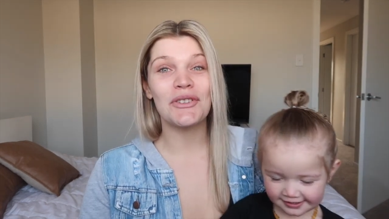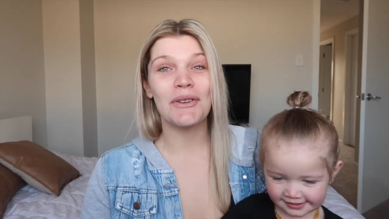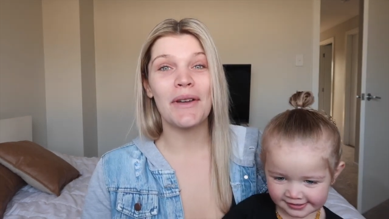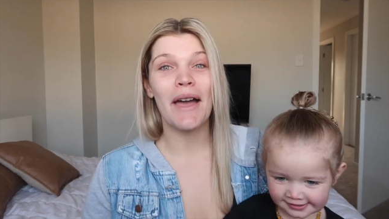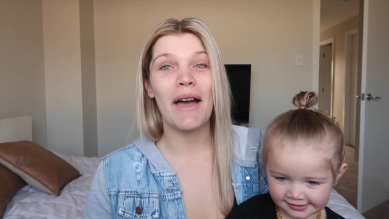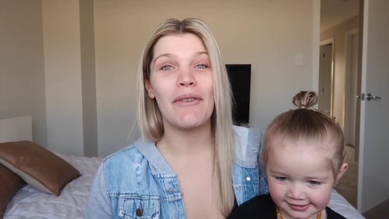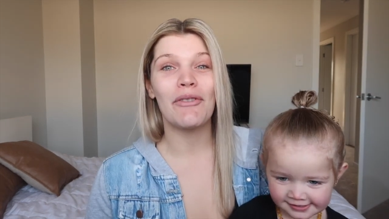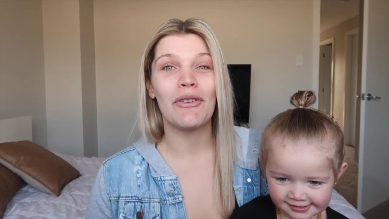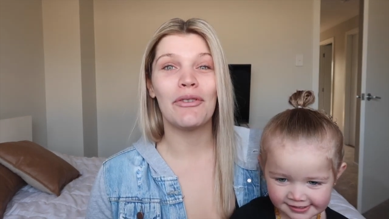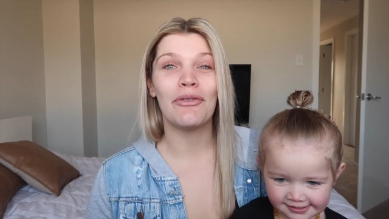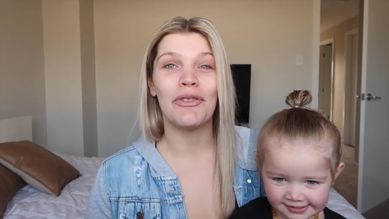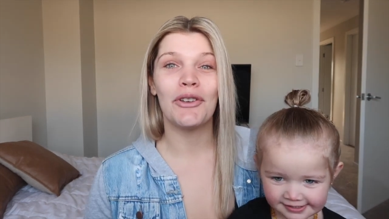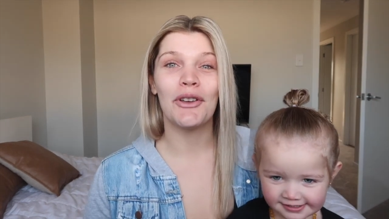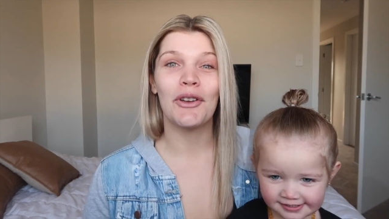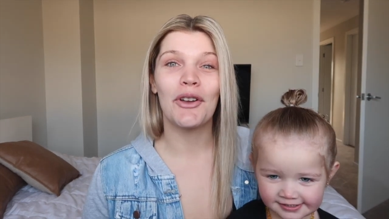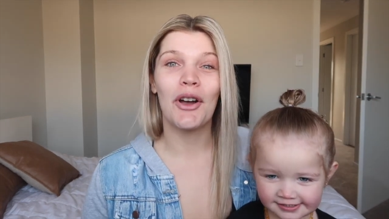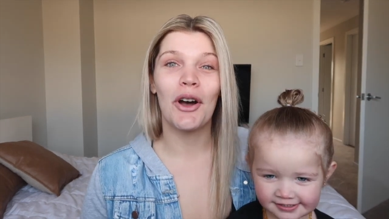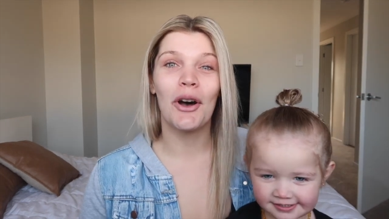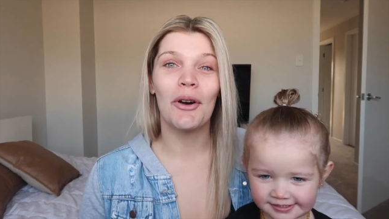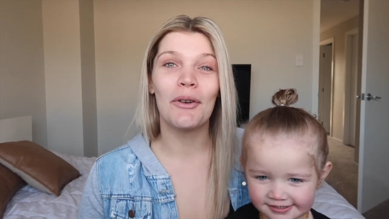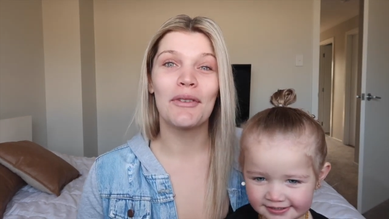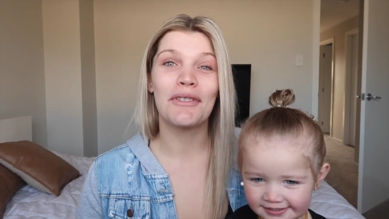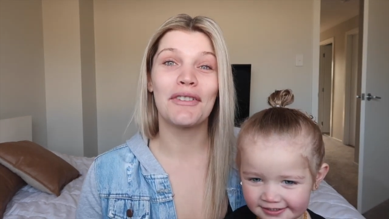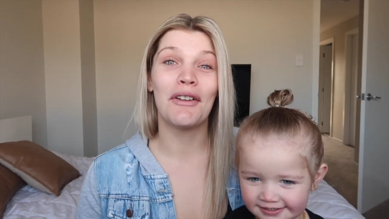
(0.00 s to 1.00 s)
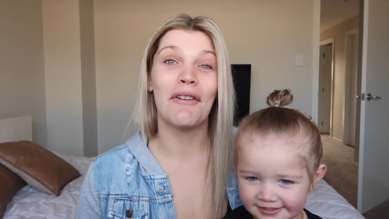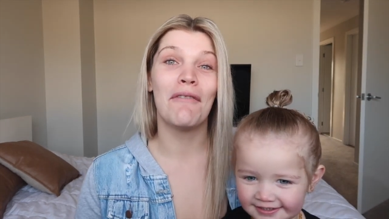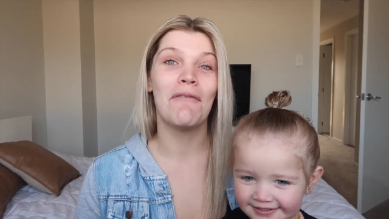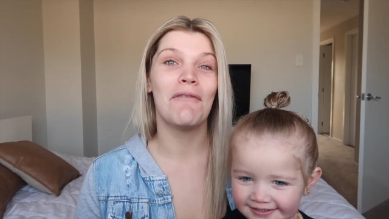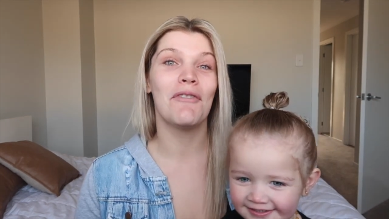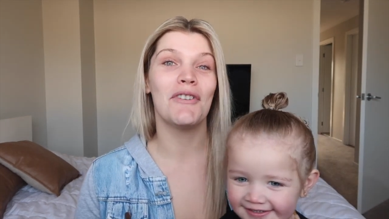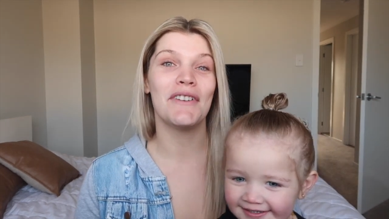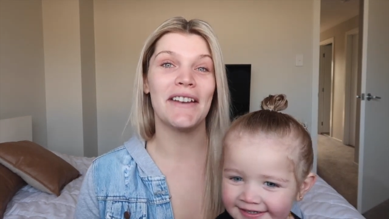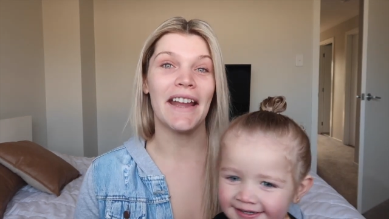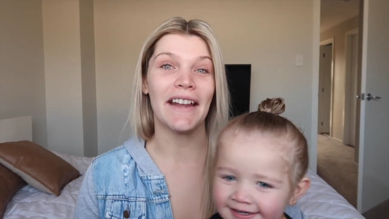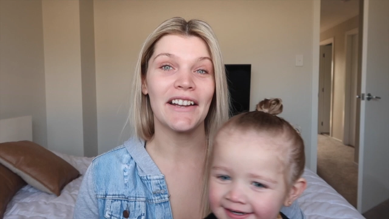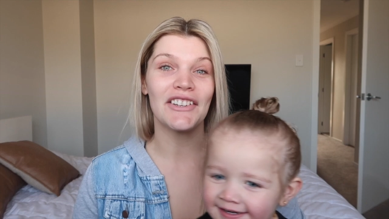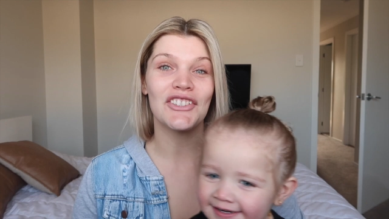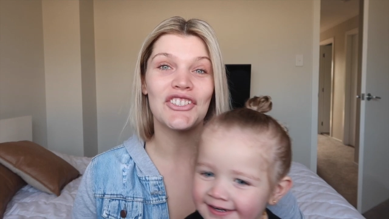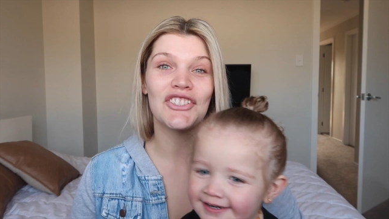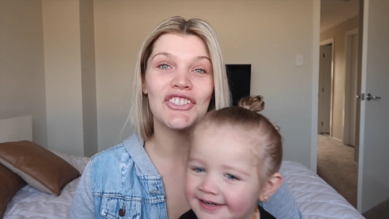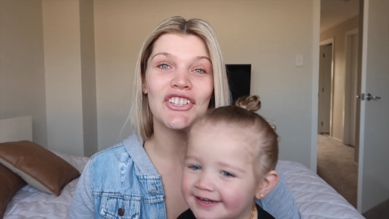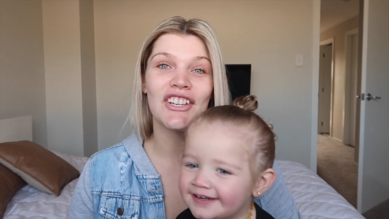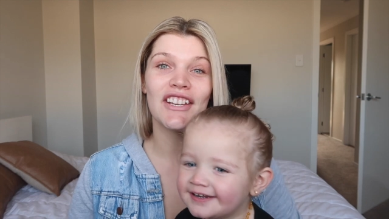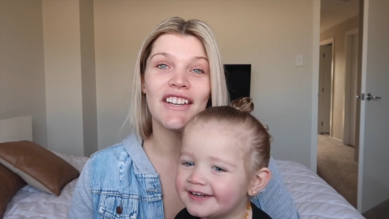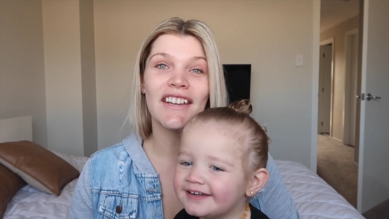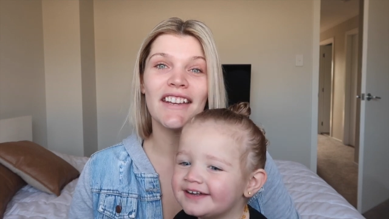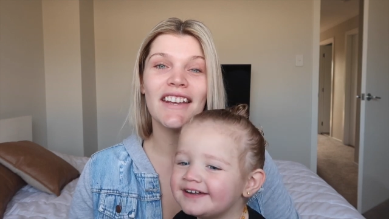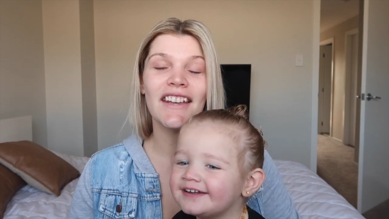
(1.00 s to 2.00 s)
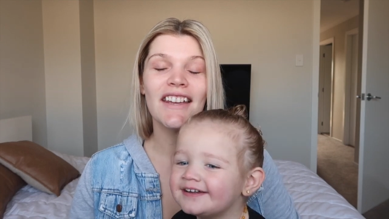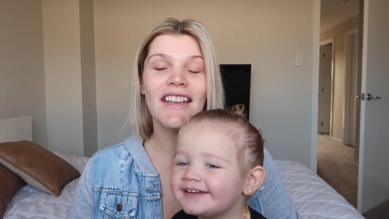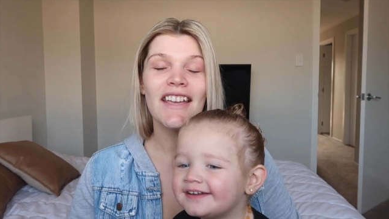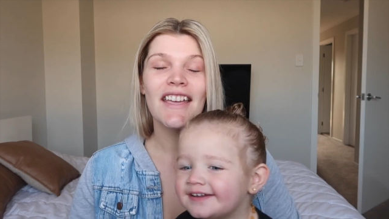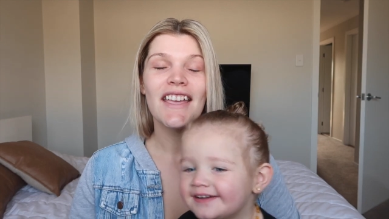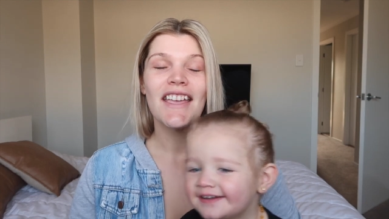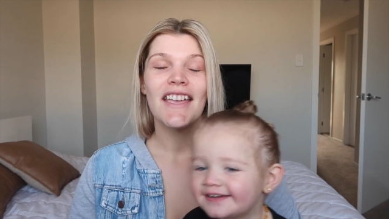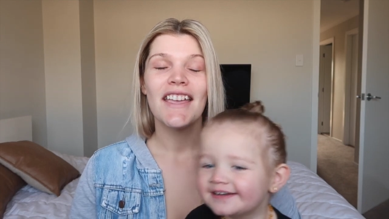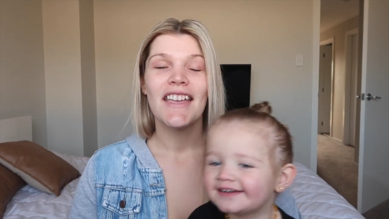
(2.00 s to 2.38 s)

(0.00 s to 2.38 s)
Speaker 1: do have a few goals for next year,